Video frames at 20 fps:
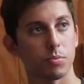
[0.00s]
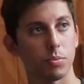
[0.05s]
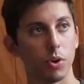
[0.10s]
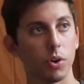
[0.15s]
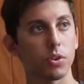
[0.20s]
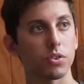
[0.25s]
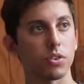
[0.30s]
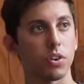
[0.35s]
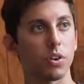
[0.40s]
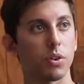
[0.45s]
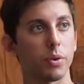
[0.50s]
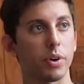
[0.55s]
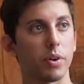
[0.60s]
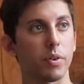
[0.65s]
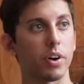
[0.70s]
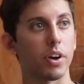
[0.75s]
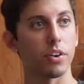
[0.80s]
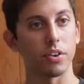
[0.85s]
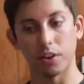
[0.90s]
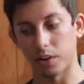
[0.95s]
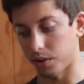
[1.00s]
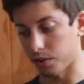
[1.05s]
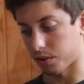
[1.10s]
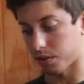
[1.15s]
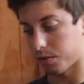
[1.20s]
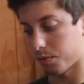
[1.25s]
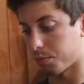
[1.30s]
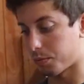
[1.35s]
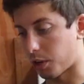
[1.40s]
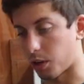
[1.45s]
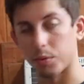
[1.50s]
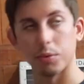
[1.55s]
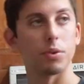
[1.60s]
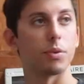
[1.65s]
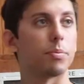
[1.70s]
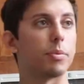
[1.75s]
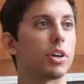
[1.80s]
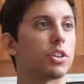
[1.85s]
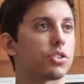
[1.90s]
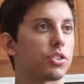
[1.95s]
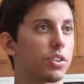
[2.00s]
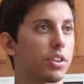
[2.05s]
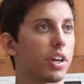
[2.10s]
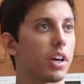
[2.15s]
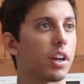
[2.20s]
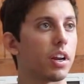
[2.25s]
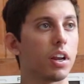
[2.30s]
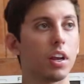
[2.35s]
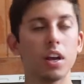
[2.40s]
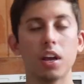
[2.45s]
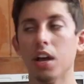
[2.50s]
spokes all the way around, it'll be able to measure that.